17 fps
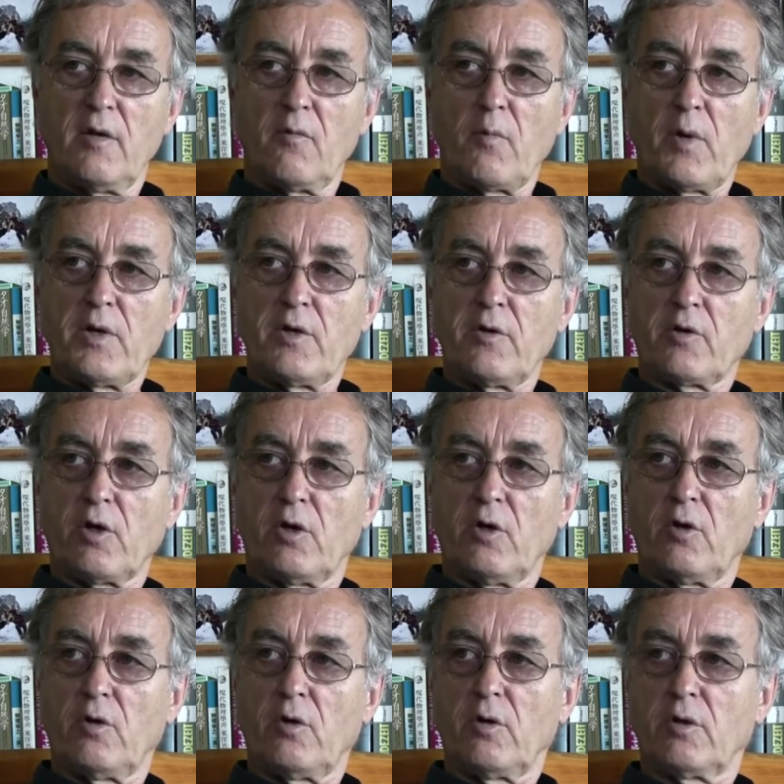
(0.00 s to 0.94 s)
When you
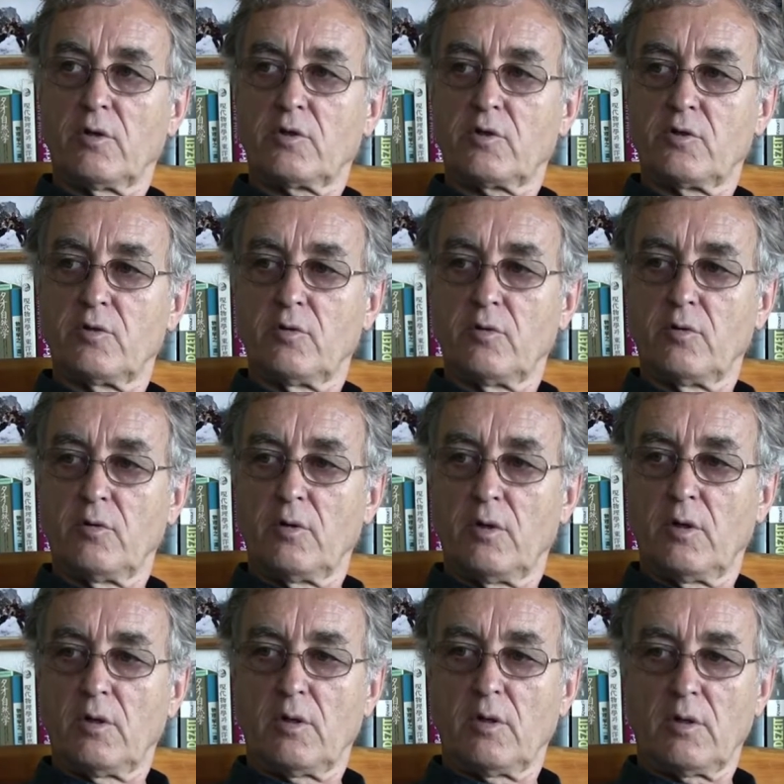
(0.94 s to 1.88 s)
go
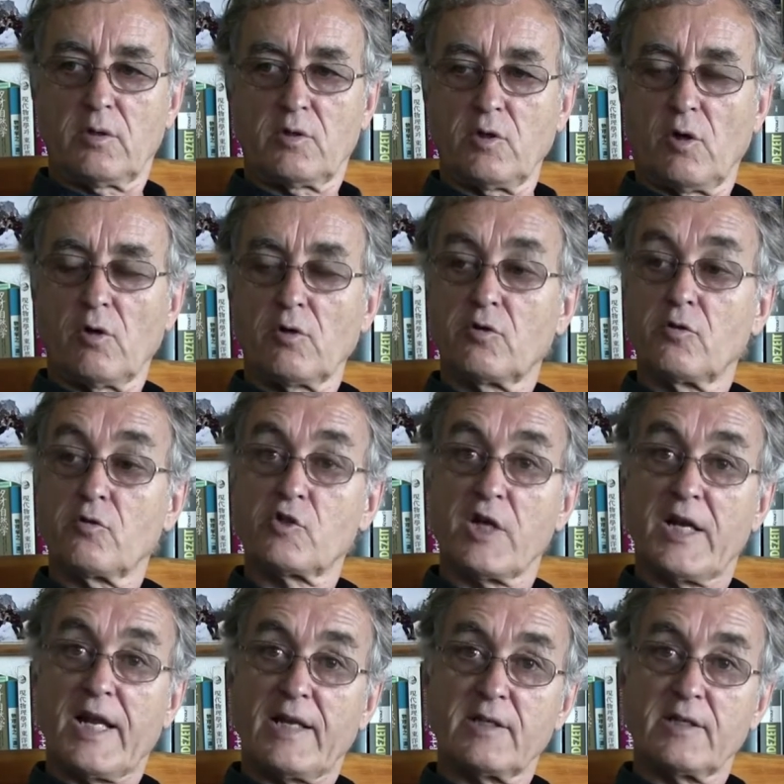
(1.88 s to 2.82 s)
to talk to
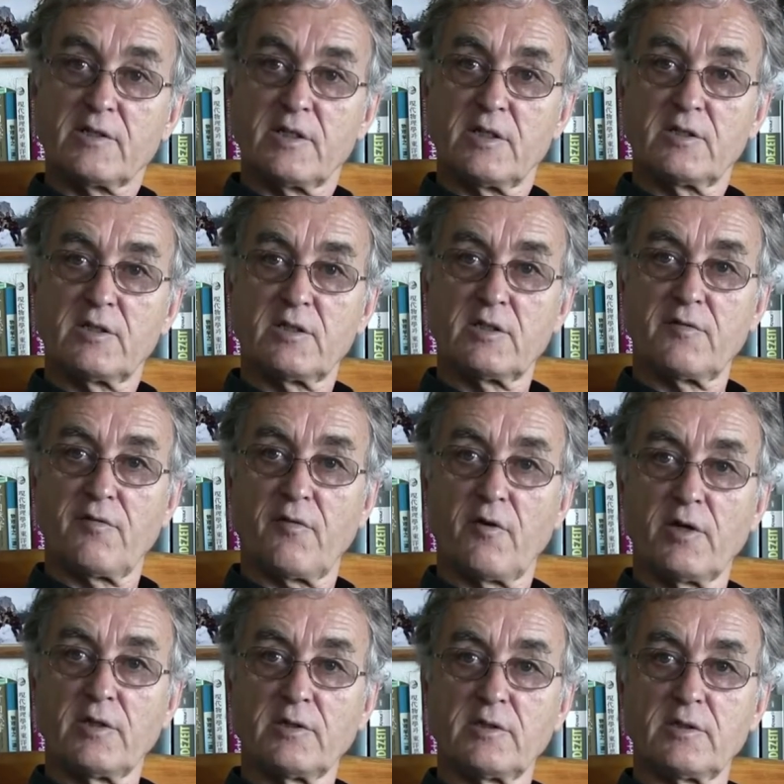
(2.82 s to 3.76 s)
geneticists,
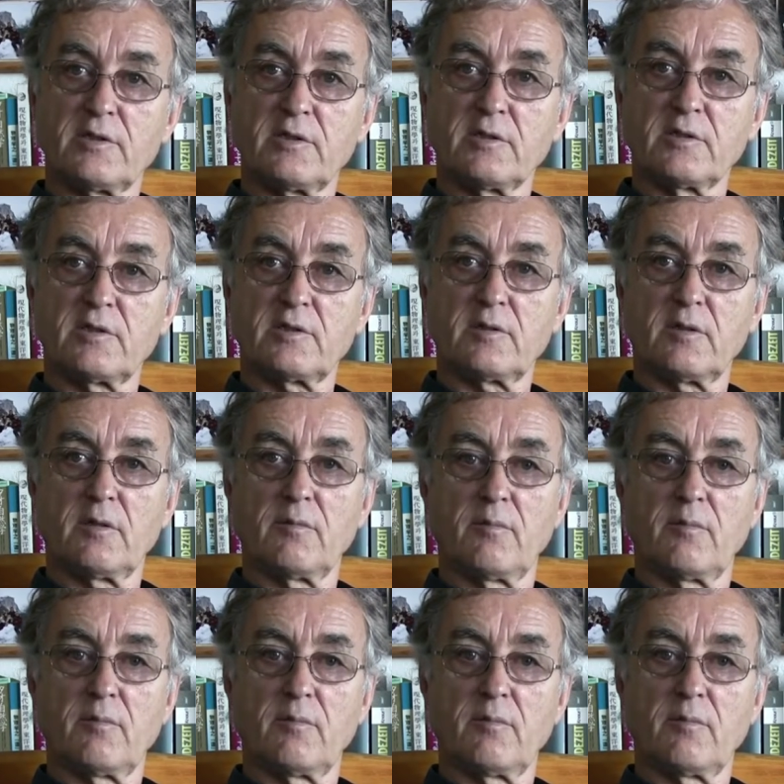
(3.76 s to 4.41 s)
for instance,